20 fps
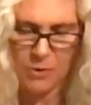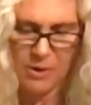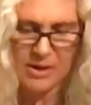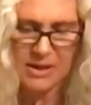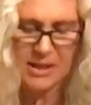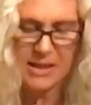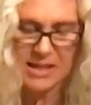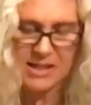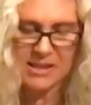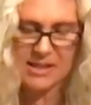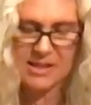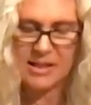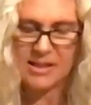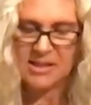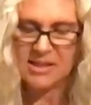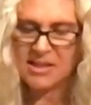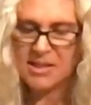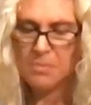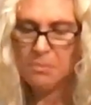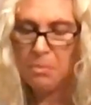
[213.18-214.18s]
Brendan
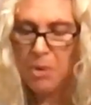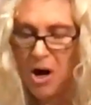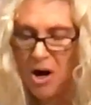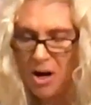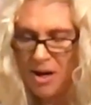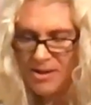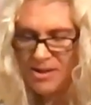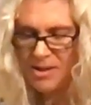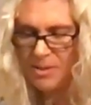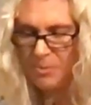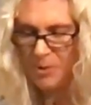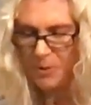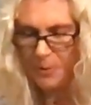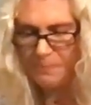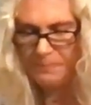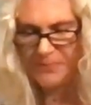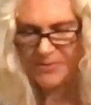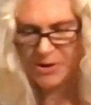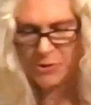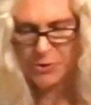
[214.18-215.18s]
it is
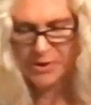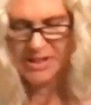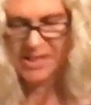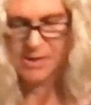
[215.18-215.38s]
impossible to